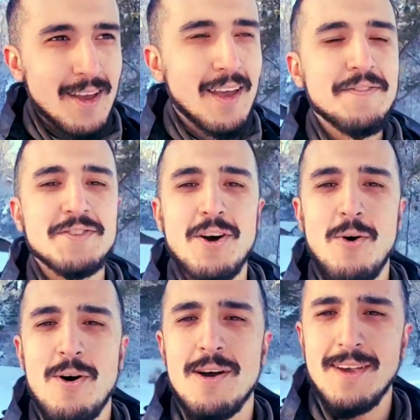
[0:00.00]
If
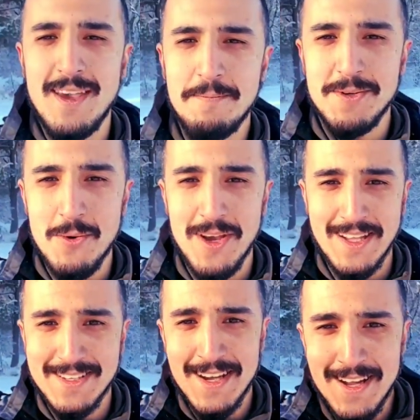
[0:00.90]
so, keep doing
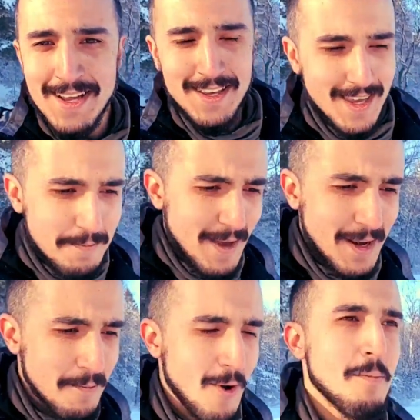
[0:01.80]
it. Keep
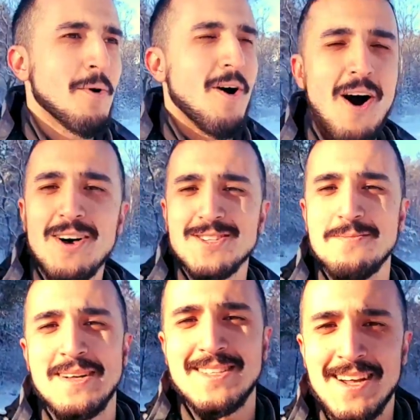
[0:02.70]
getting more and more
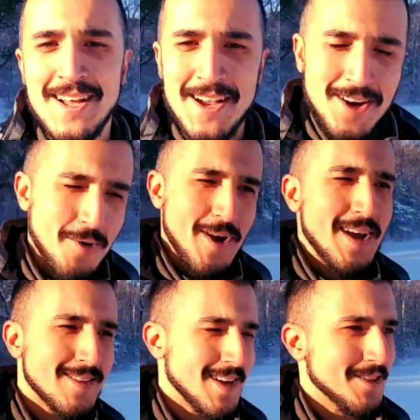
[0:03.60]
awesome at
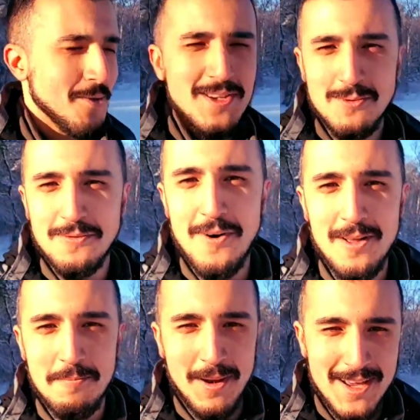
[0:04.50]
creating, and the rest will
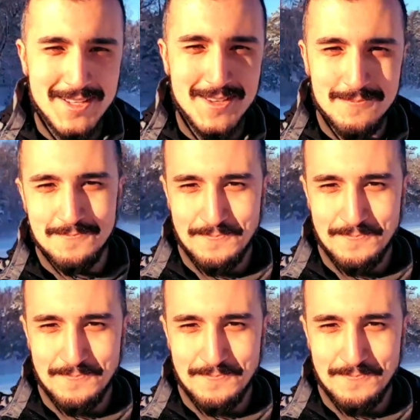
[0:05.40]
fall in place.